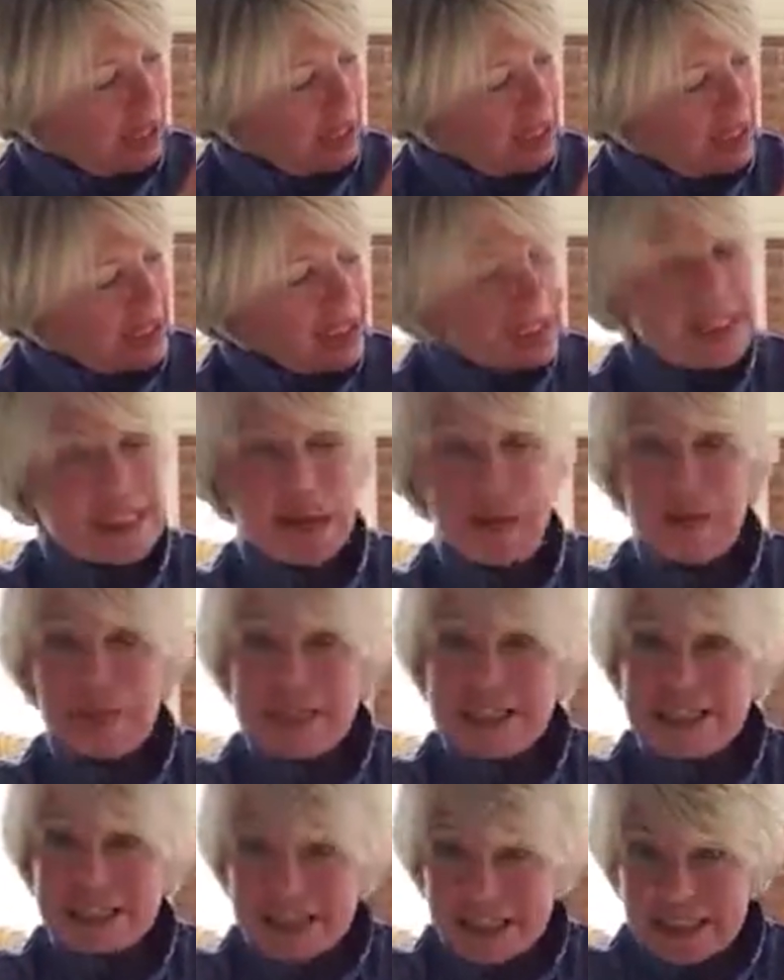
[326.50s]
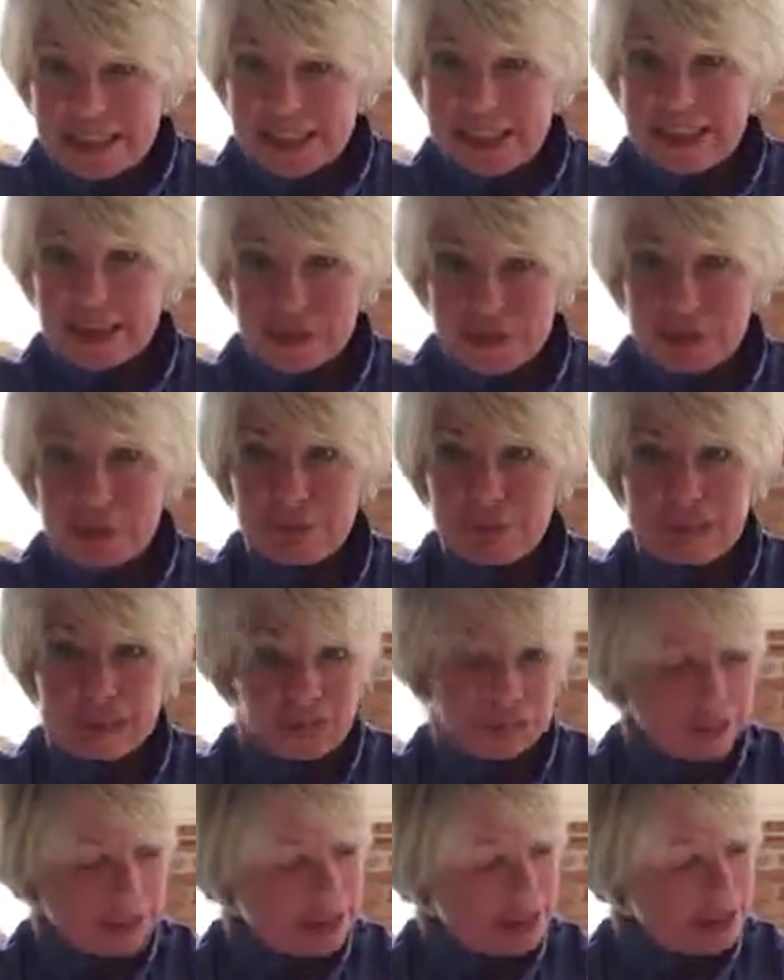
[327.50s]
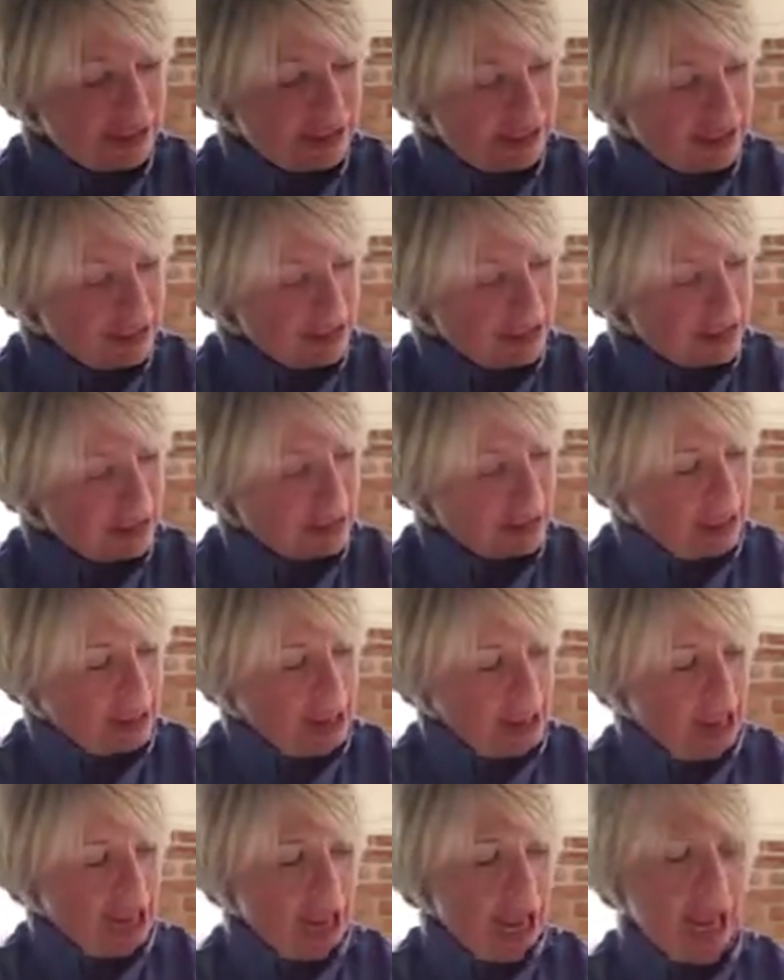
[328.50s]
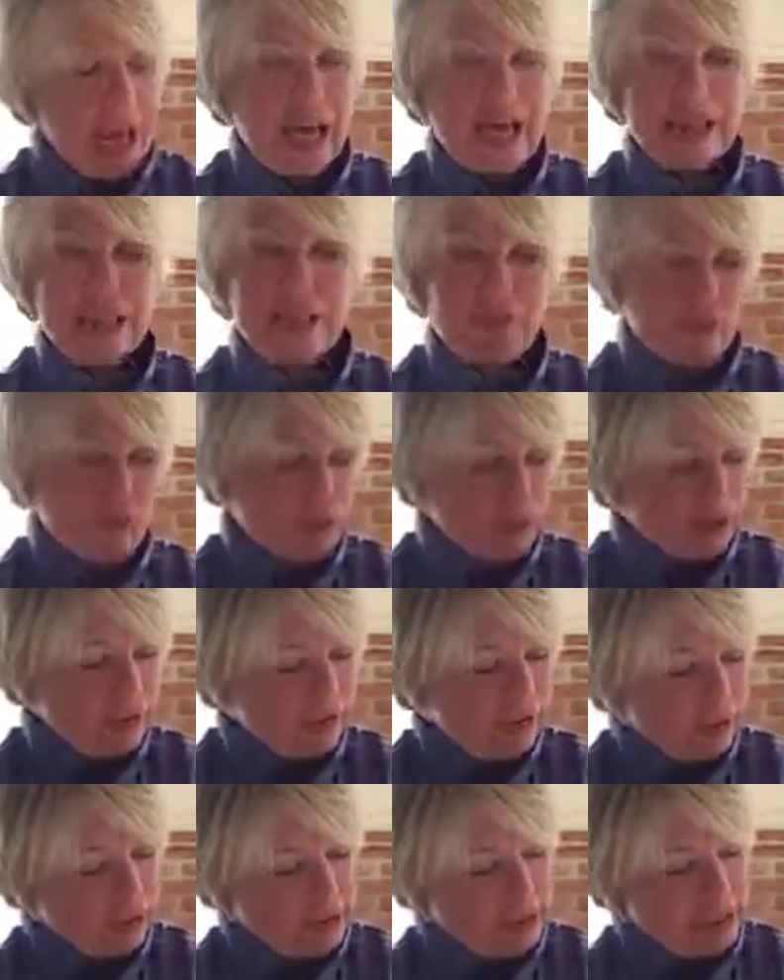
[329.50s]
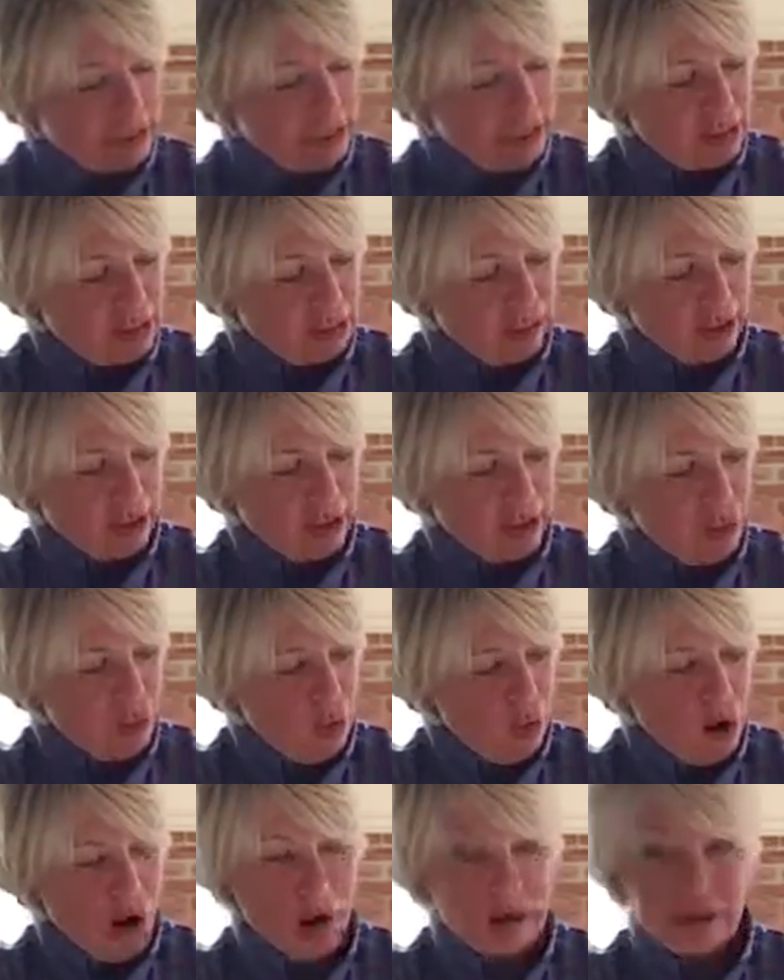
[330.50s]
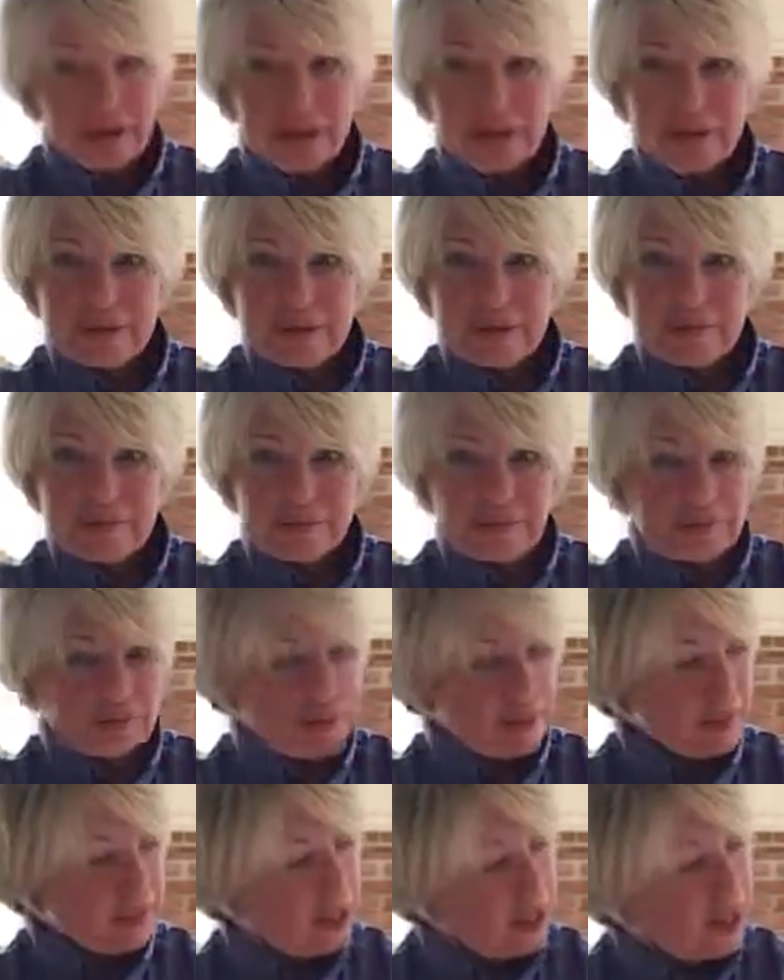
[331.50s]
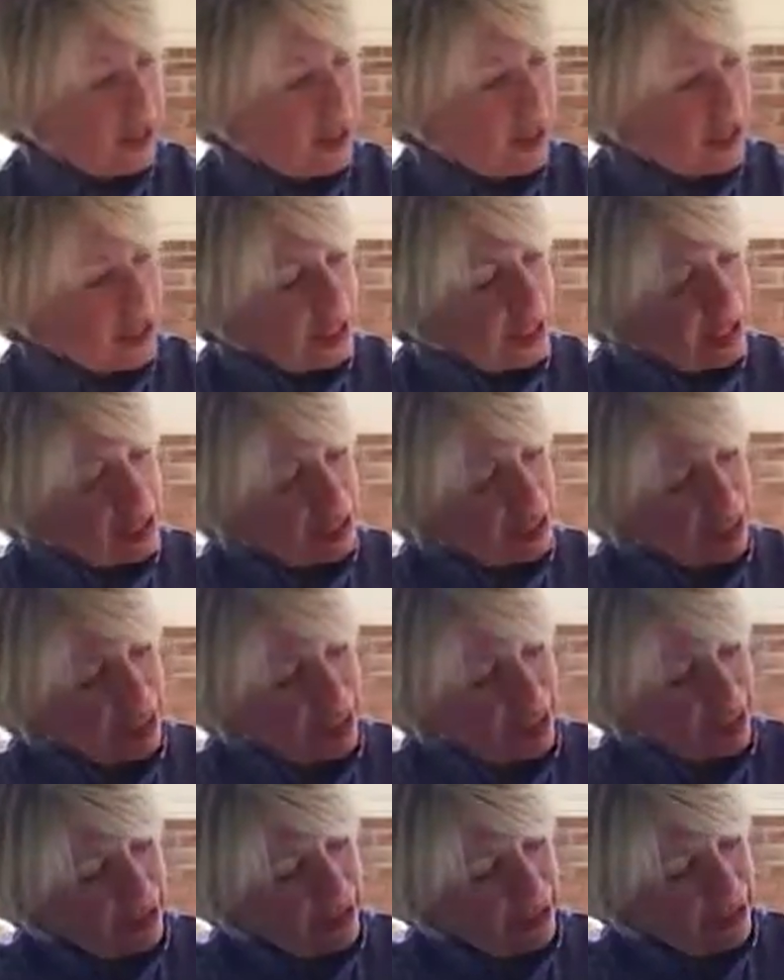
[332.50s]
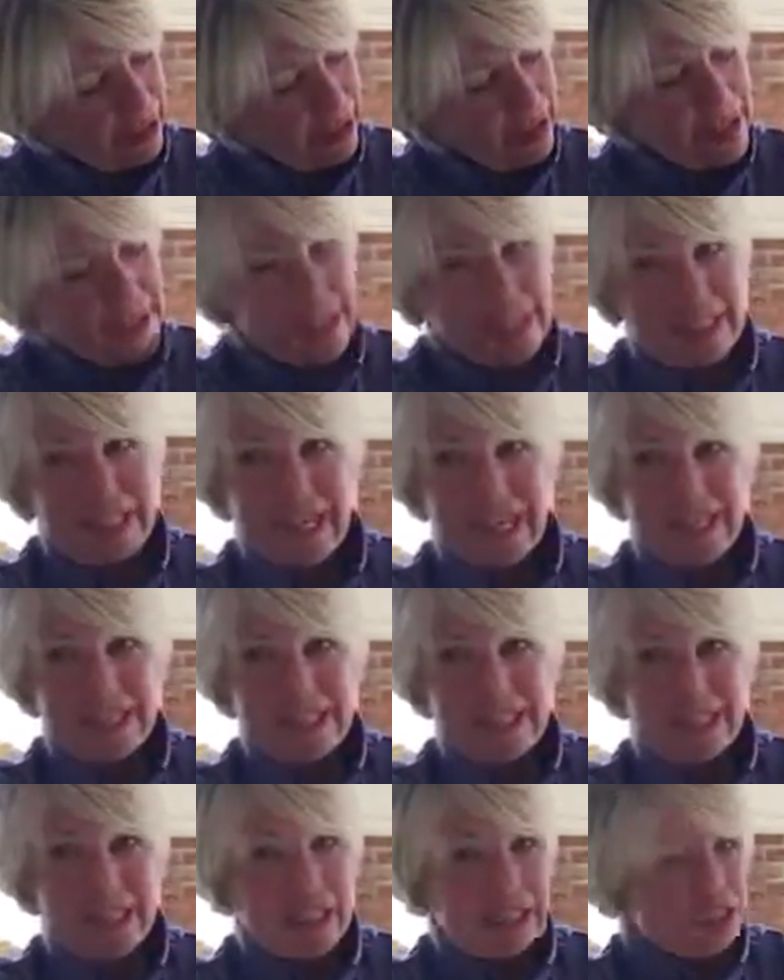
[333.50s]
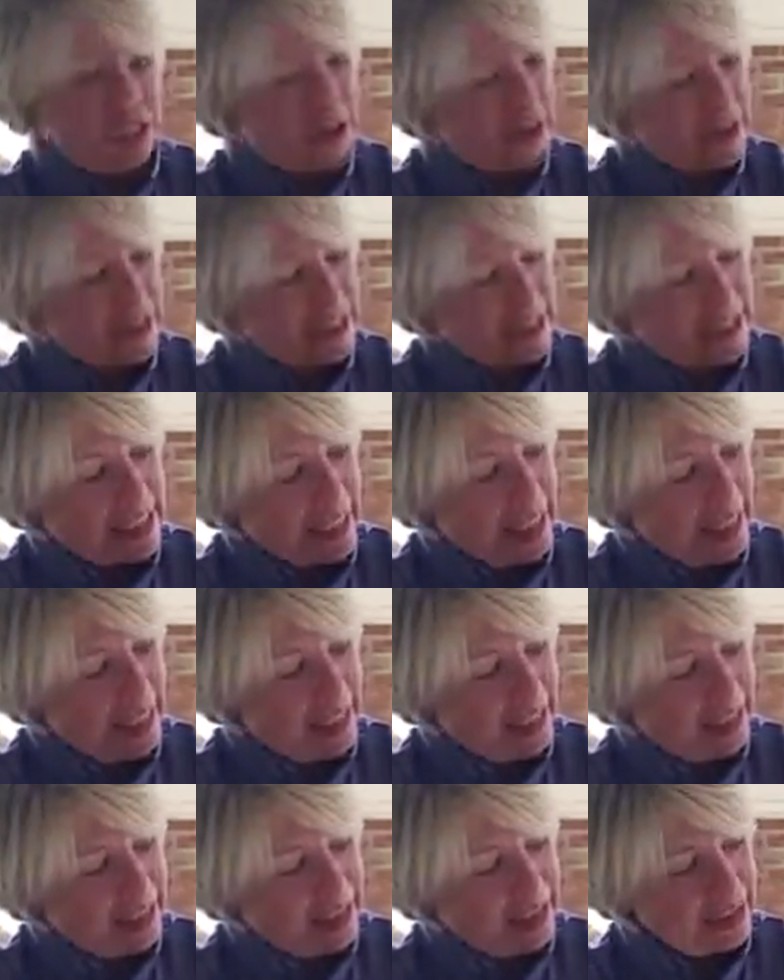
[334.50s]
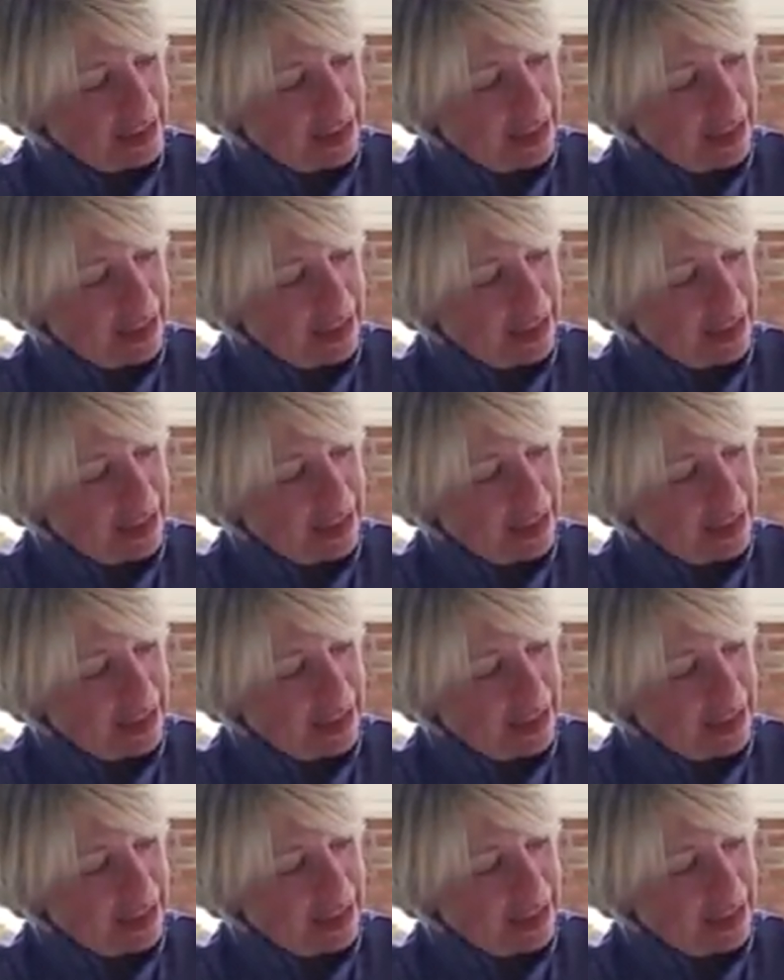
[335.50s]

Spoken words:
This is a big city with big buildings and a river. See the pretty water? And up here is nice countryside.